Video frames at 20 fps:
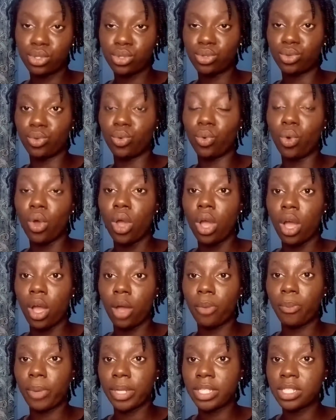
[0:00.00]
to a
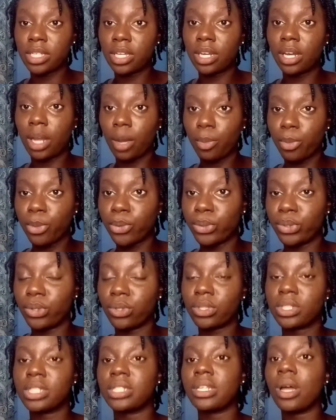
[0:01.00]
particular
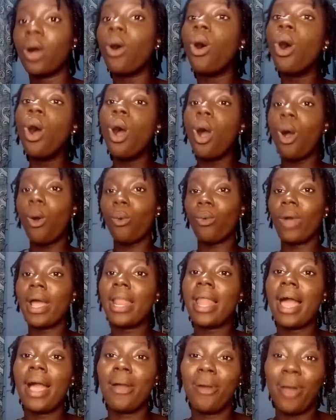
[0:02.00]
product. Now,
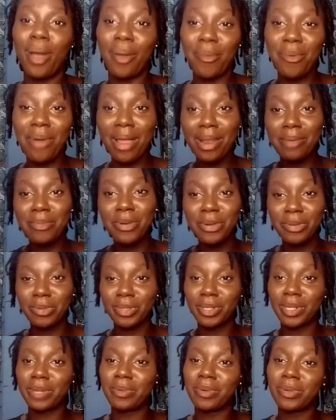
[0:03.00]
while I'm going to be
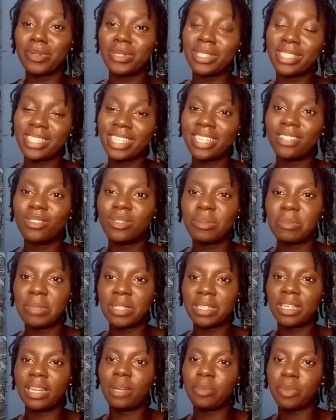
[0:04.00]
talking about not sticking to a
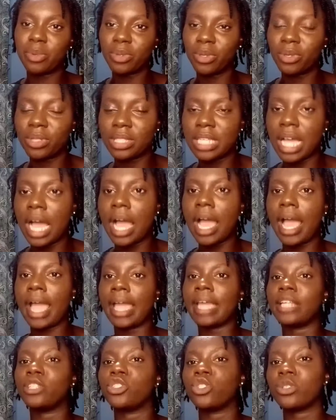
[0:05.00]
particular product,
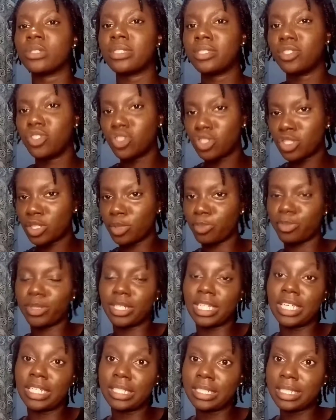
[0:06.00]
I just chipped
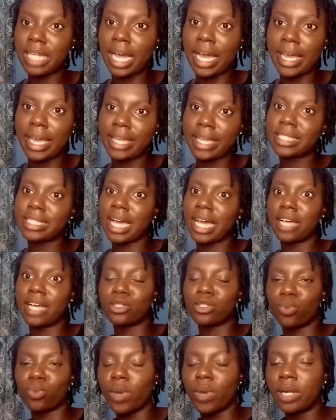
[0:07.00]
in diet
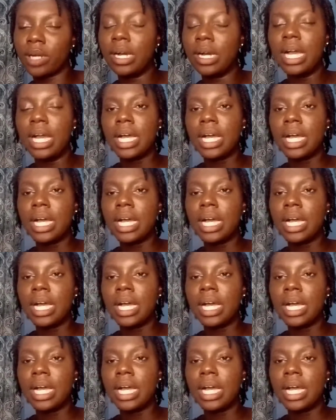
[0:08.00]
as well.